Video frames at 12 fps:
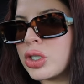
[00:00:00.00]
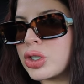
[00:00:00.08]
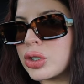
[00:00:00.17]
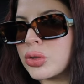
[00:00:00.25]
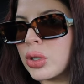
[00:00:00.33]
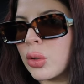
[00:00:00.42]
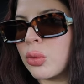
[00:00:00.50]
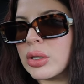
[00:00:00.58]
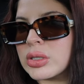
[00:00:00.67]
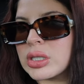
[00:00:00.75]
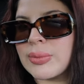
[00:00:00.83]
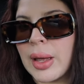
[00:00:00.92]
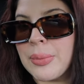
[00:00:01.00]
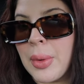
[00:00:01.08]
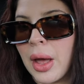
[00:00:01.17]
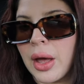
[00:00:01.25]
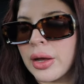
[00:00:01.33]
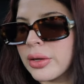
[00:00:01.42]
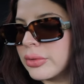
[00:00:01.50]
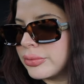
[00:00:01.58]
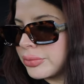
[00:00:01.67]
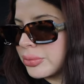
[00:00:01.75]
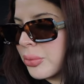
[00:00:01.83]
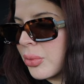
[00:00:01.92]
to do a what's in my bag.
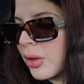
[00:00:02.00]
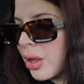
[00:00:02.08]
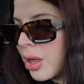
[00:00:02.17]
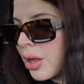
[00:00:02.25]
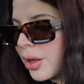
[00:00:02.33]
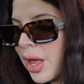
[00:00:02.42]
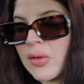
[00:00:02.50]
I